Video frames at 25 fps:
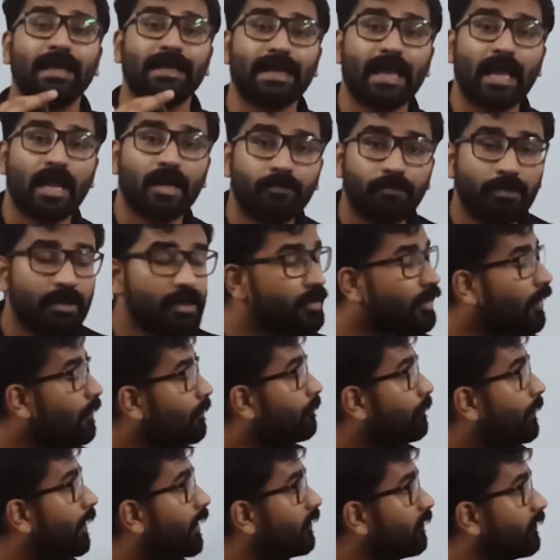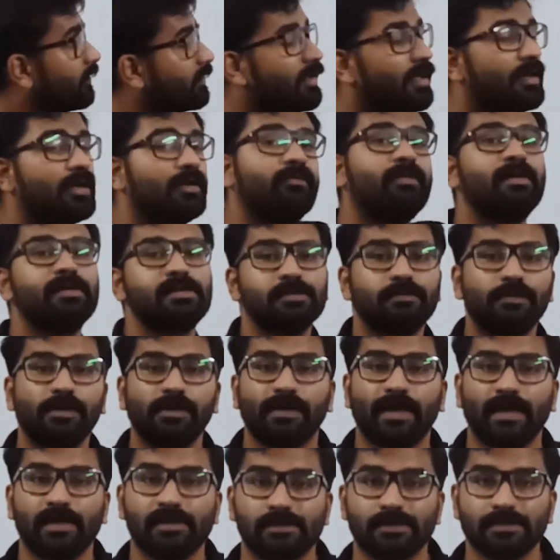can be compared with the reversible
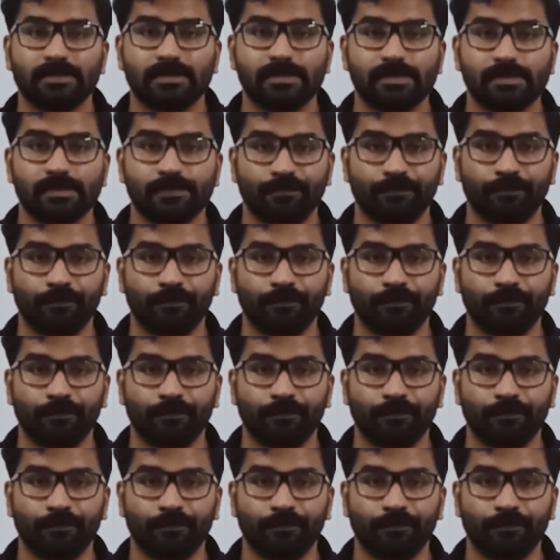cases.